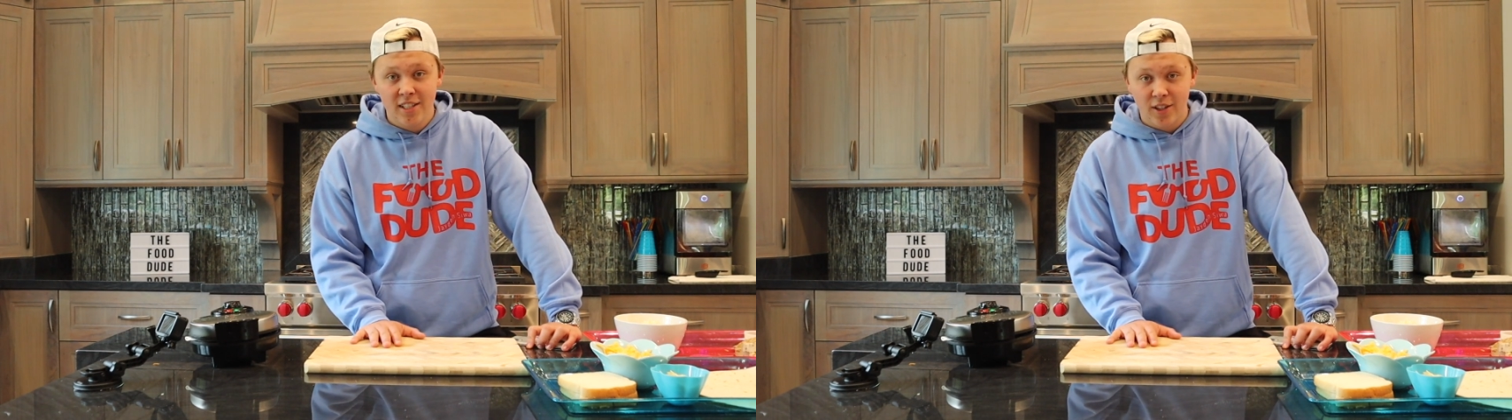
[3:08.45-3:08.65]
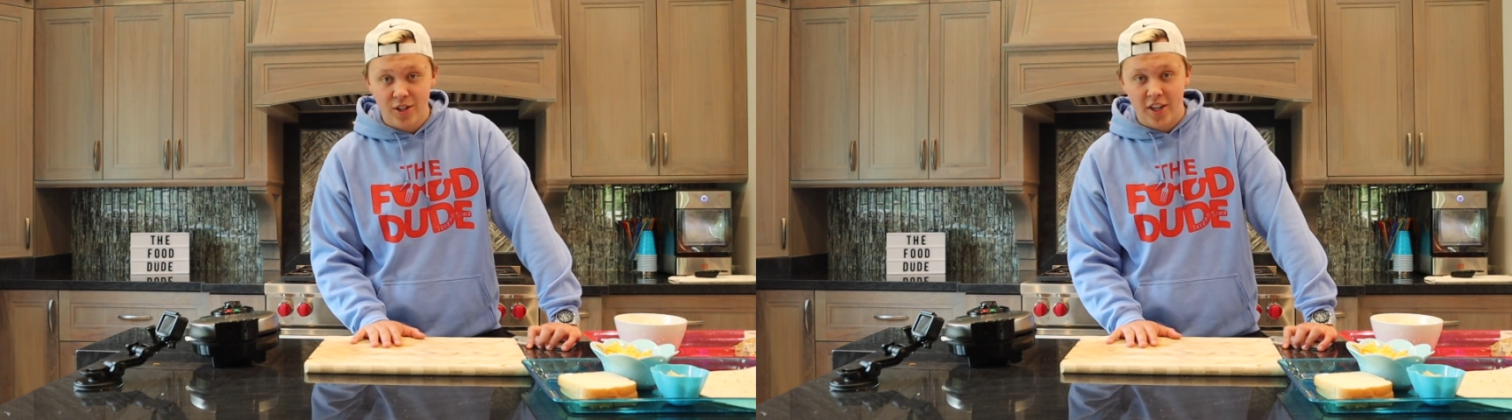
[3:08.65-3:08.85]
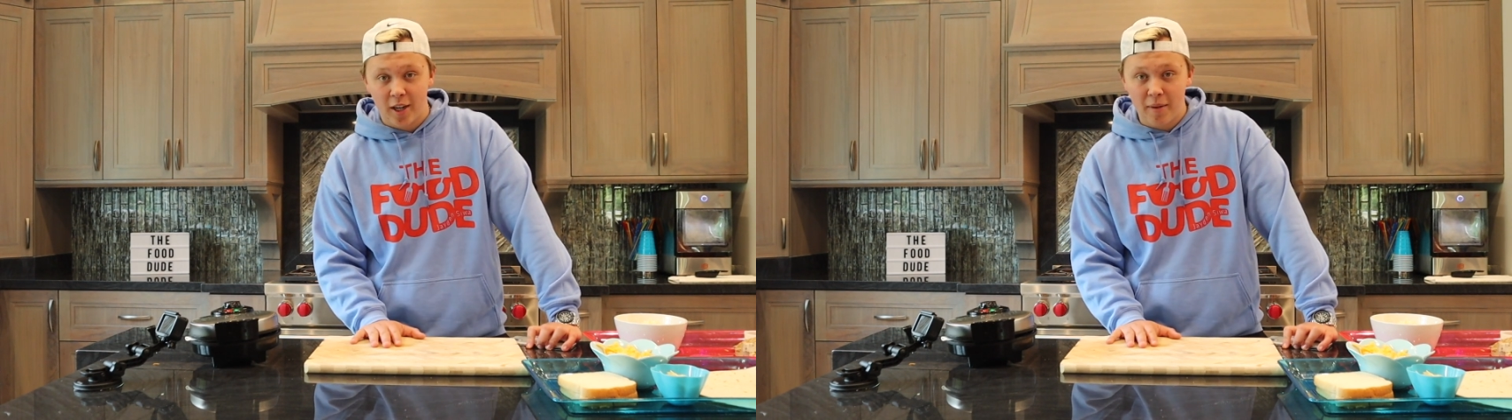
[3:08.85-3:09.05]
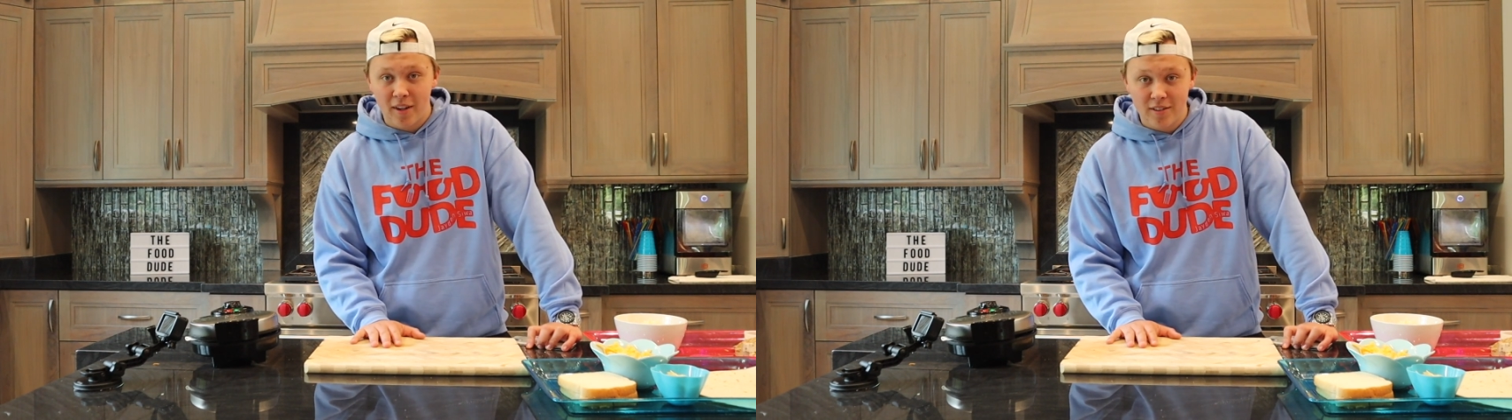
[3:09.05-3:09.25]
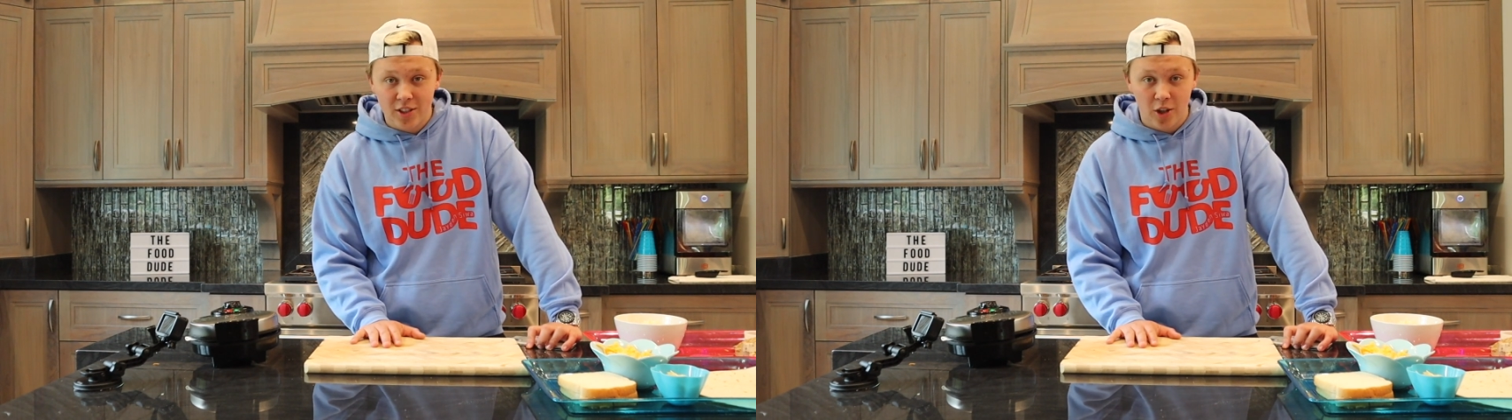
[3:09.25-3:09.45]
So go check them
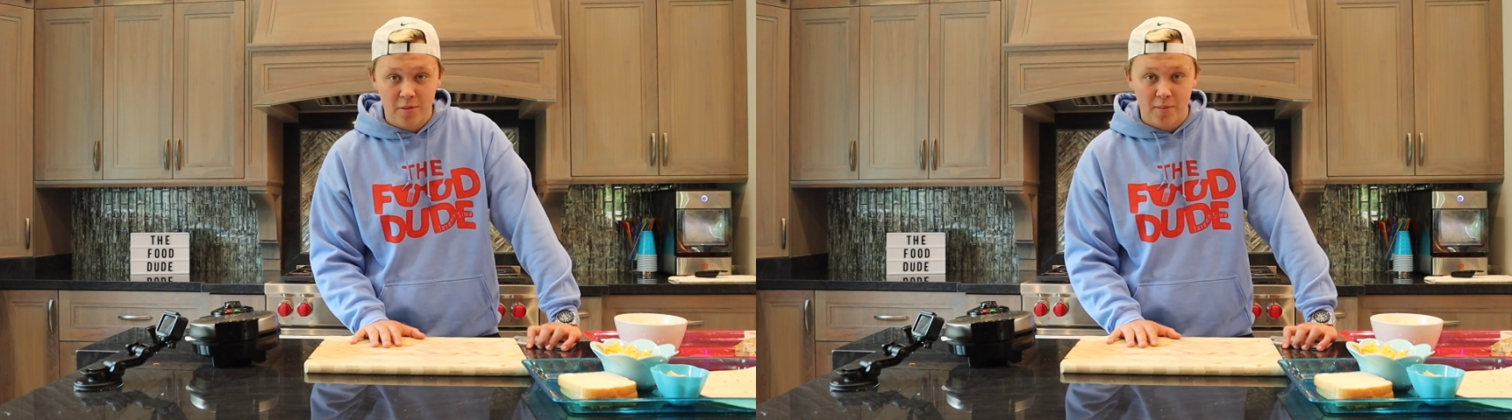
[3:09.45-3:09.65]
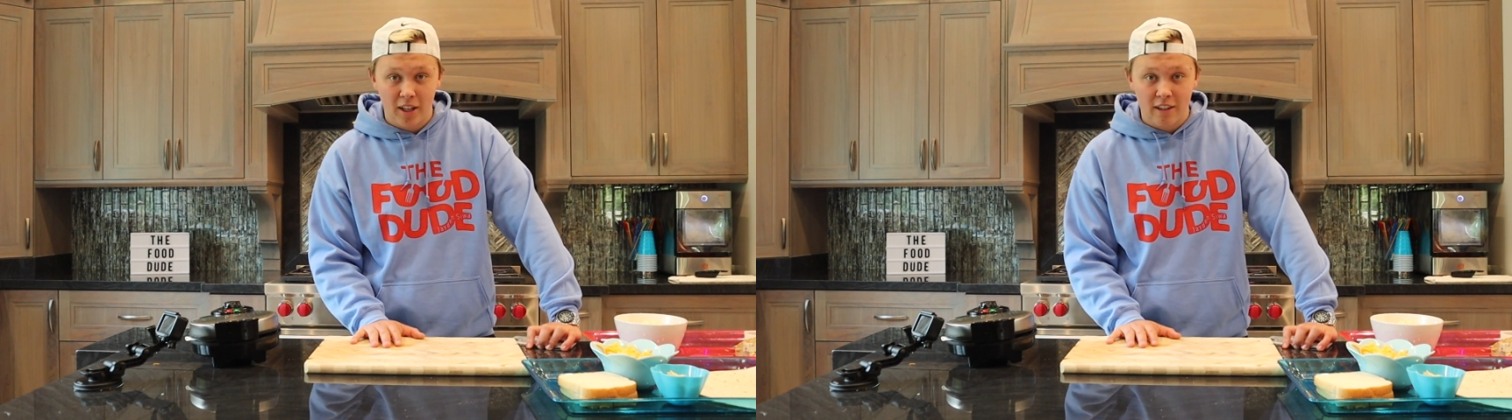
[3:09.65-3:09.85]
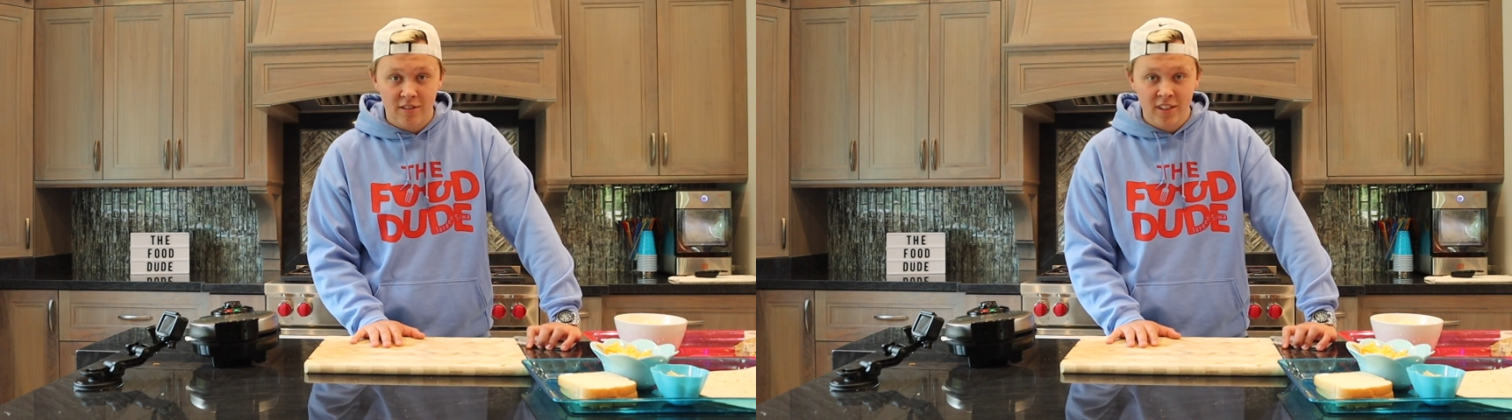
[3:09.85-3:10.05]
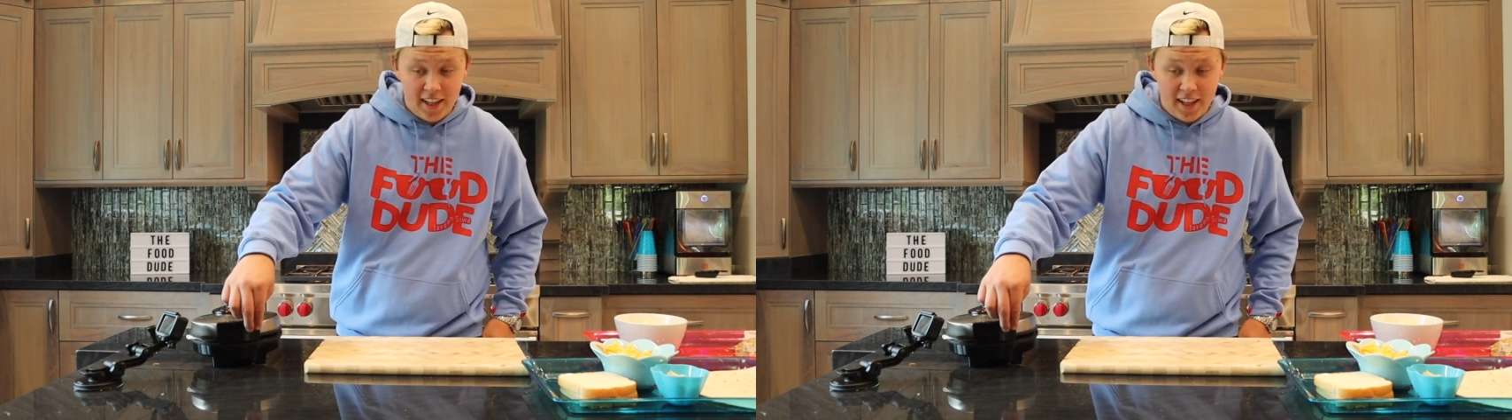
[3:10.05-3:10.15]
out, show them some love.